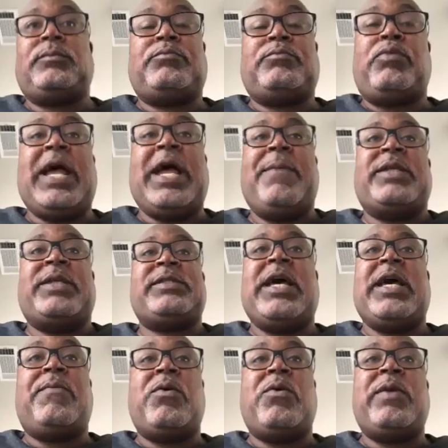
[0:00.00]
prime
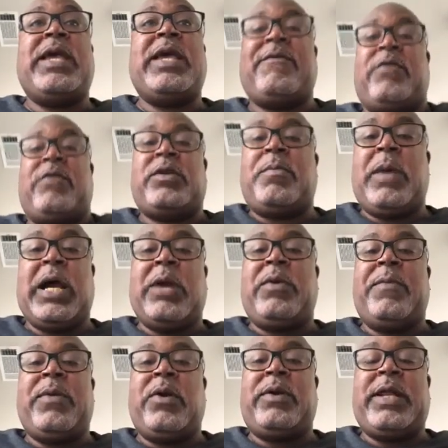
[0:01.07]
example, we have a Namari
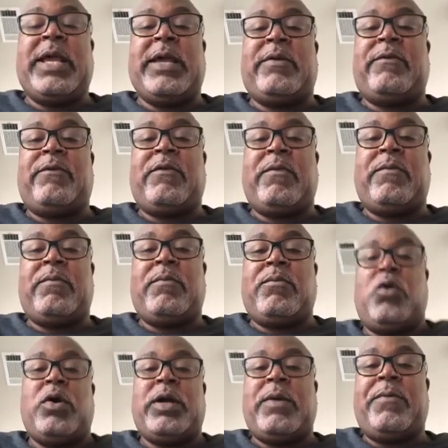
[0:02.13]
Burnett from
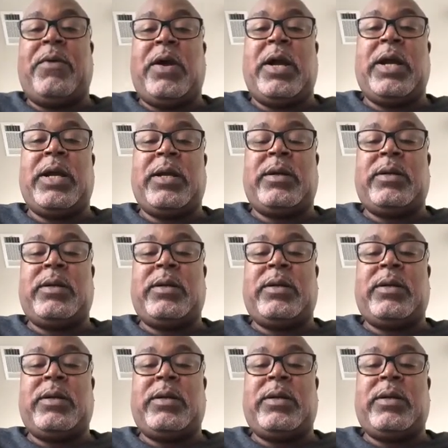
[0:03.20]
Morgan Park.